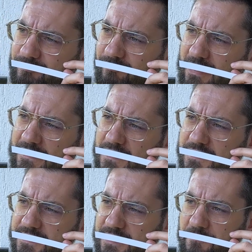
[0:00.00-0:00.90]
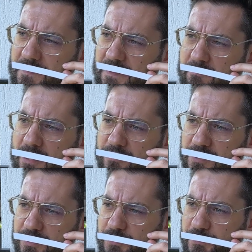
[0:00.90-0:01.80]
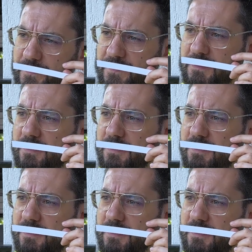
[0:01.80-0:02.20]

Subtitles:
There's something about Oud